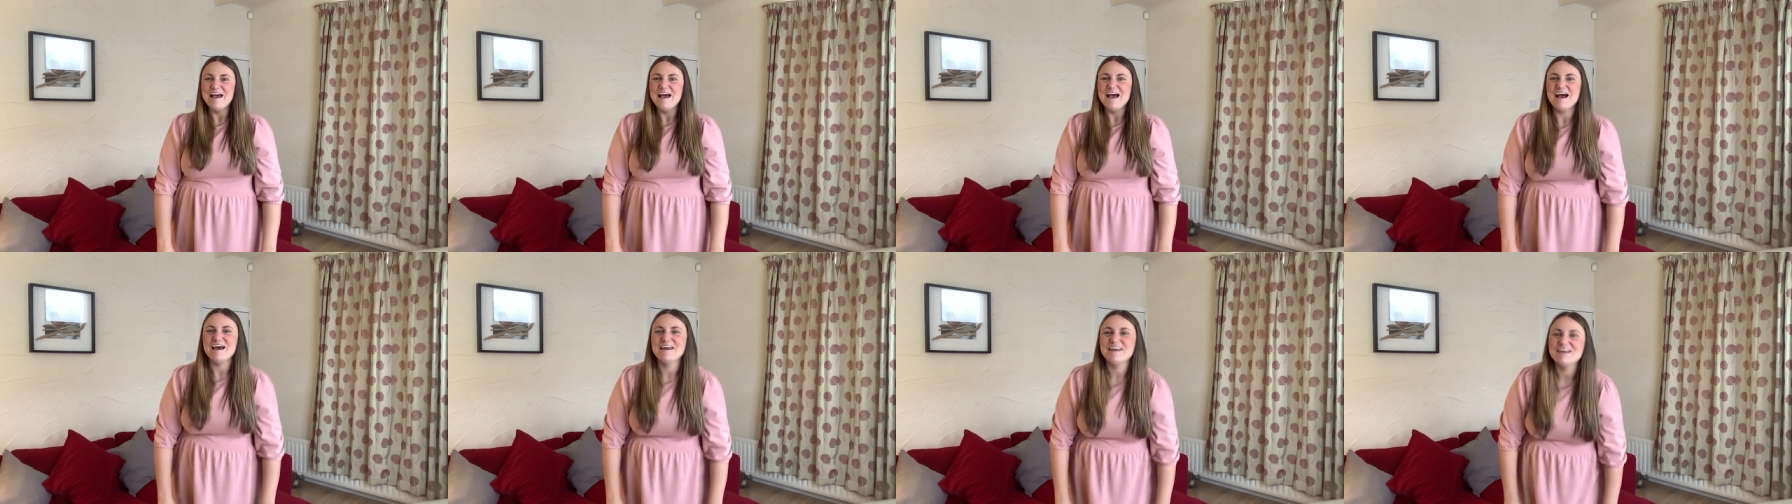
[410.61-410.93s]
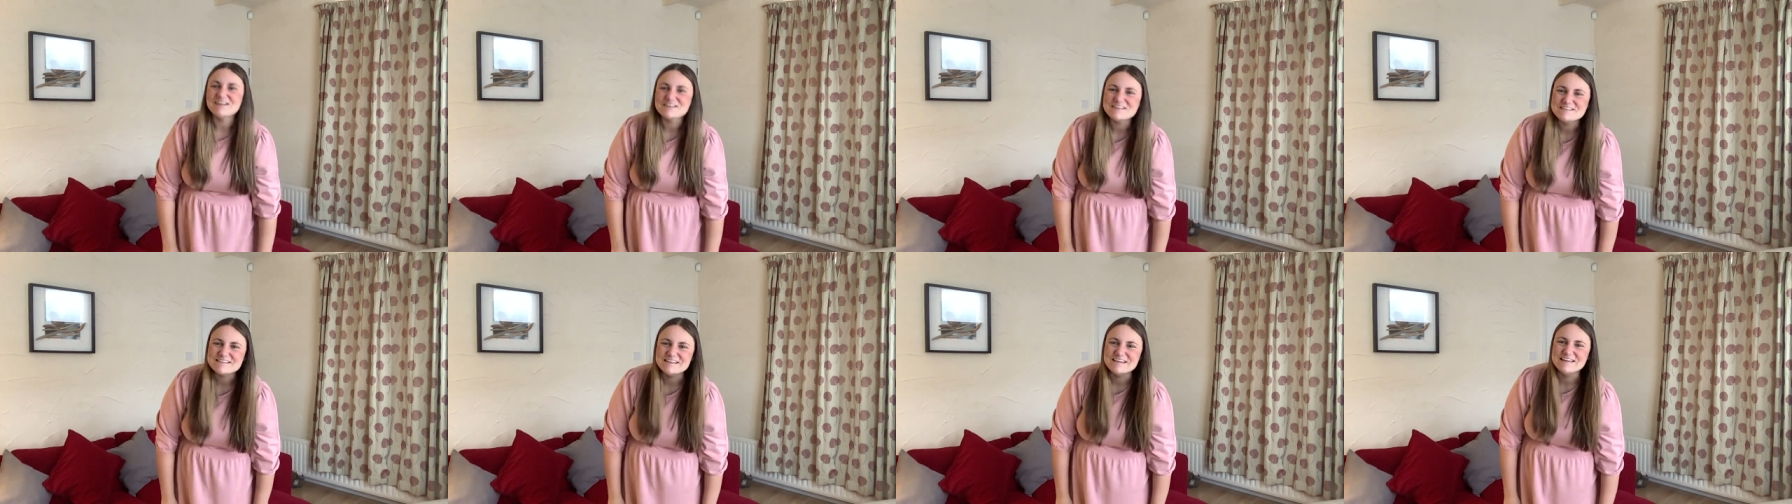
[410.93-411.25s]
and
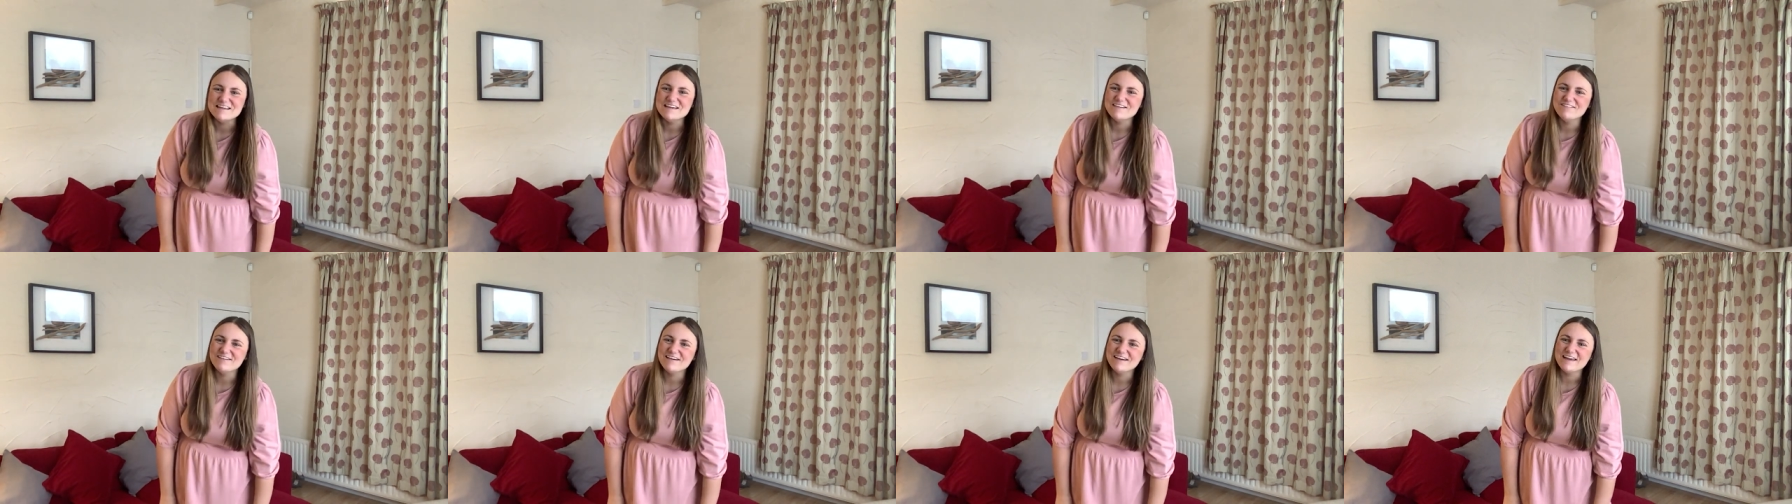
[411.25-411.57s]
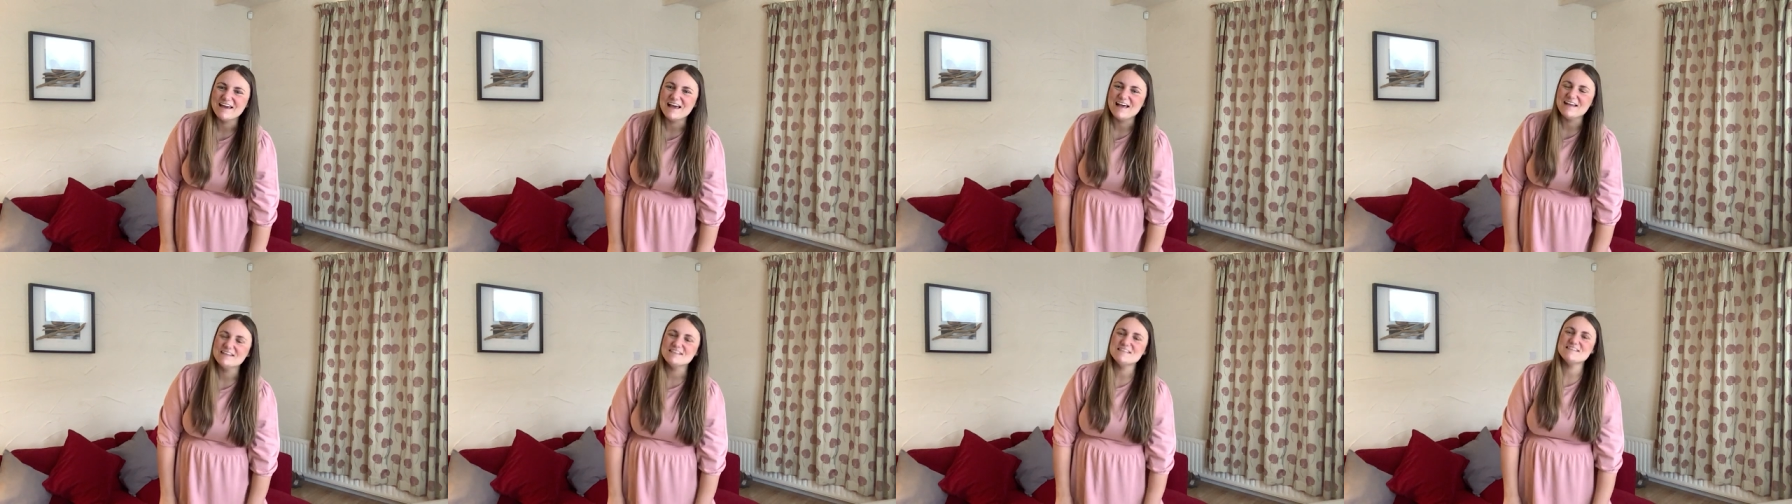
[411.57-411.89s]
I'll see you
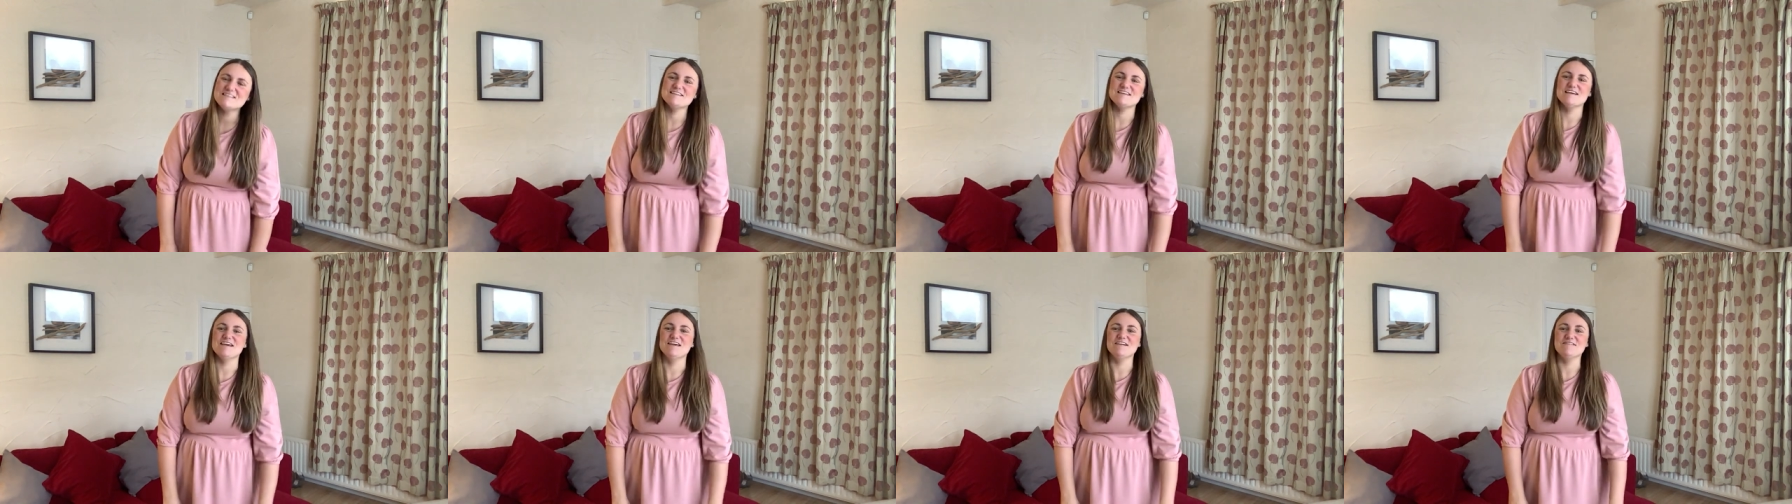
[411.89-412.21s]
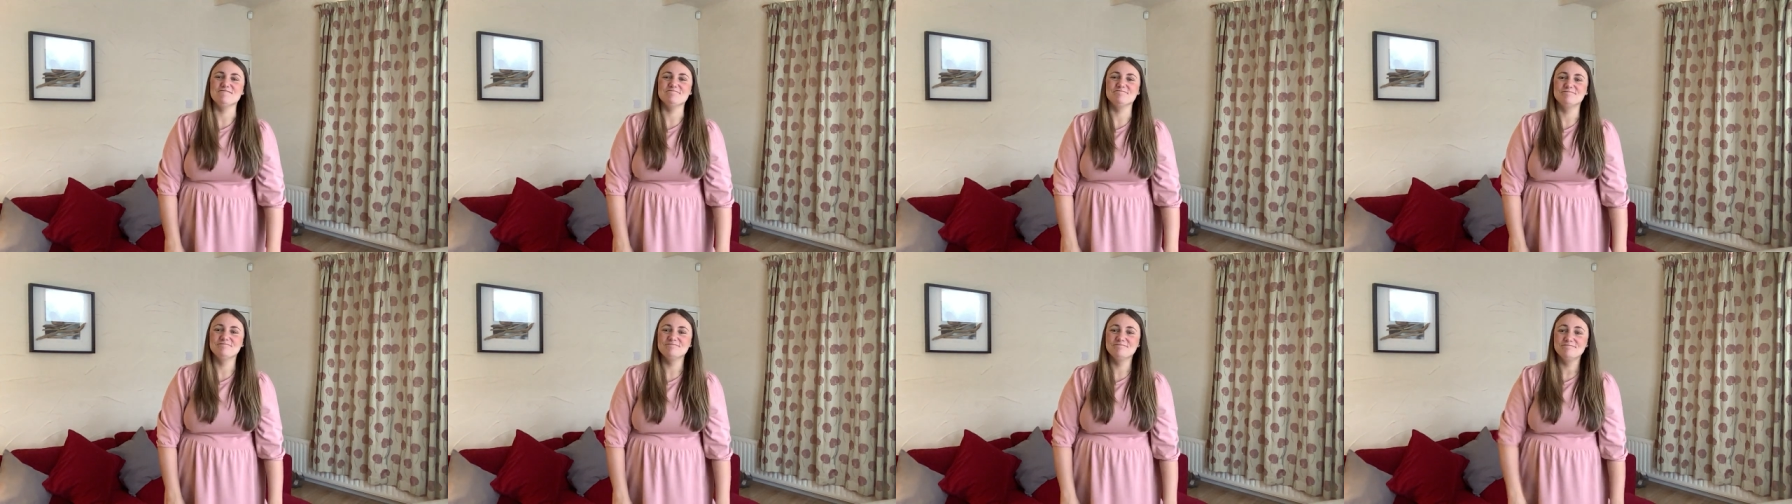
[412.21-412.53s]
again
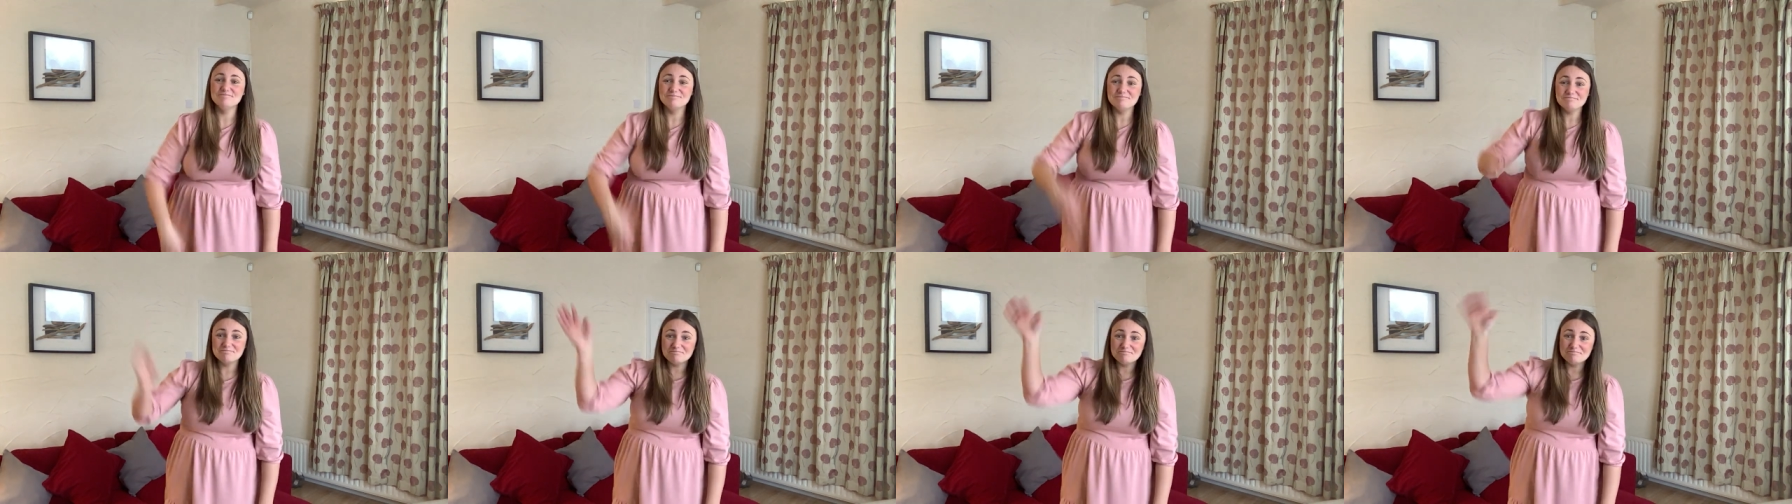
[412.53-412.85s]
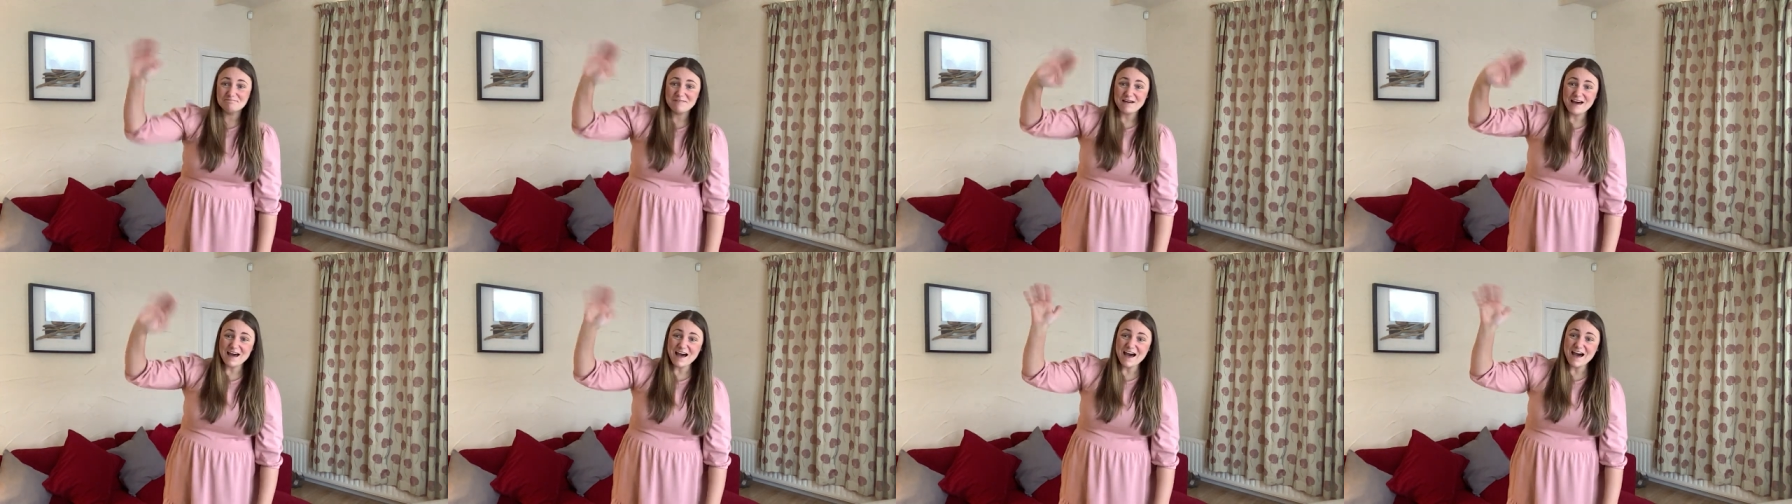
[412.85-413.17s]
soon.
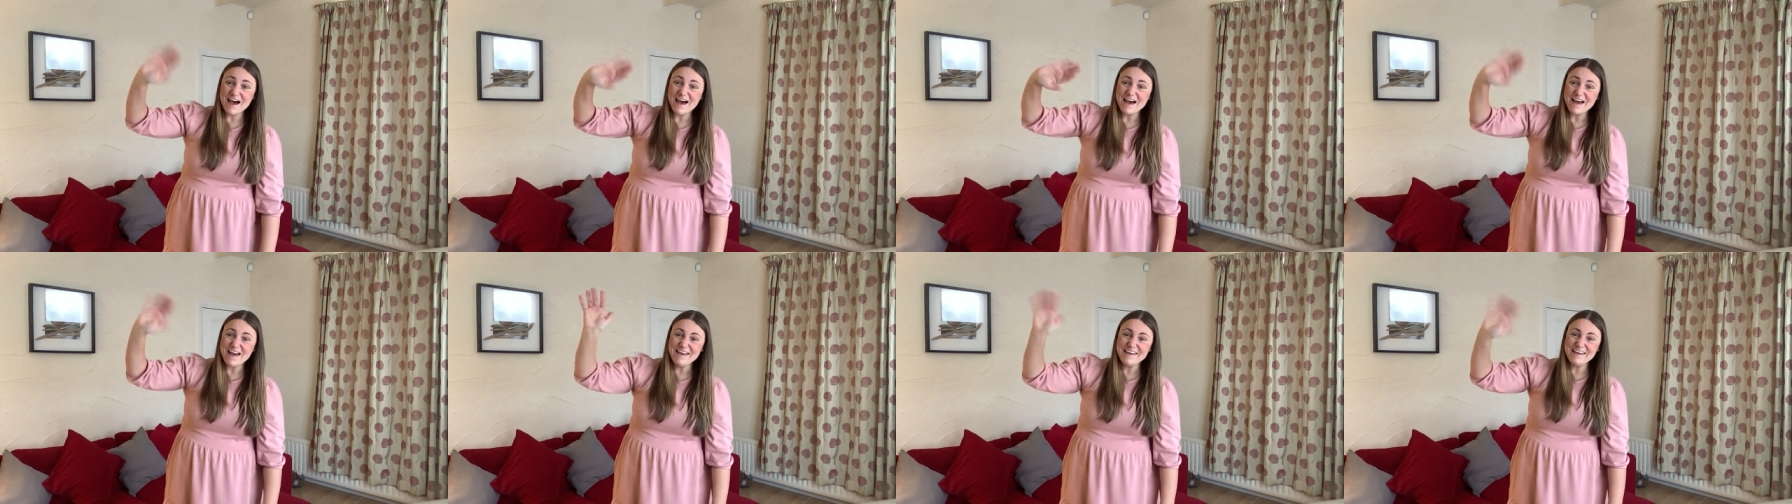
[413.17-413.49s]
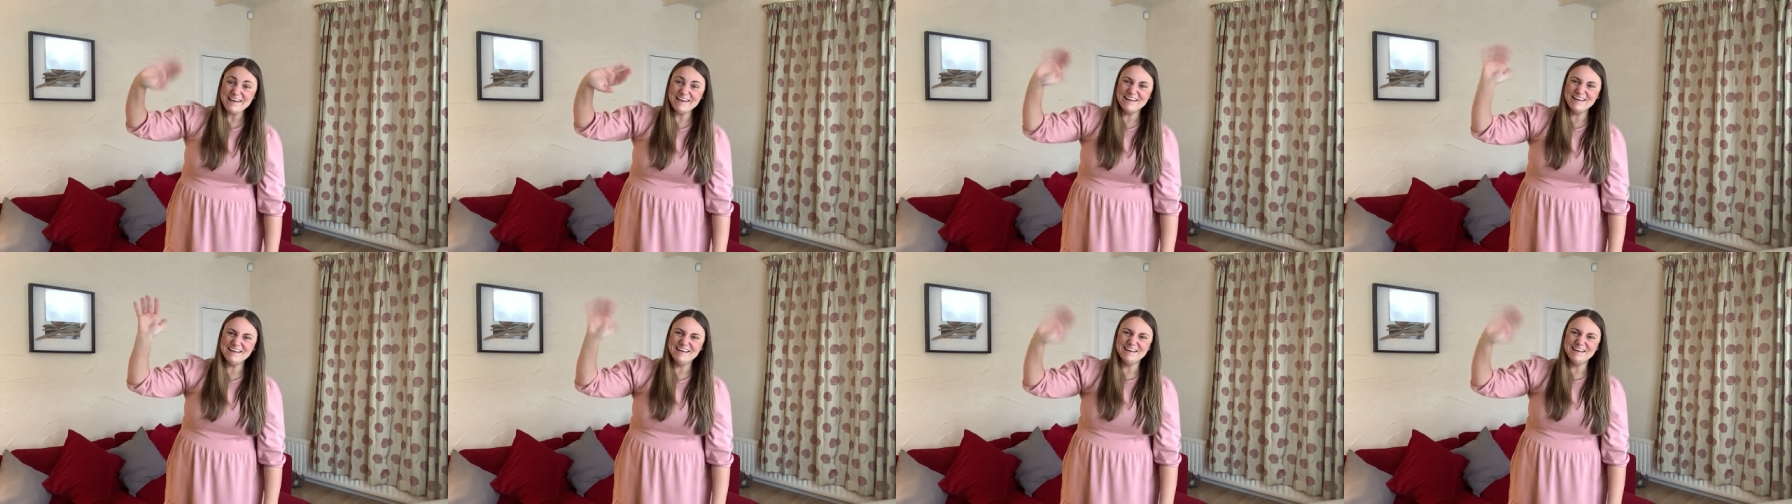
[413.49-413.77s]
Bye!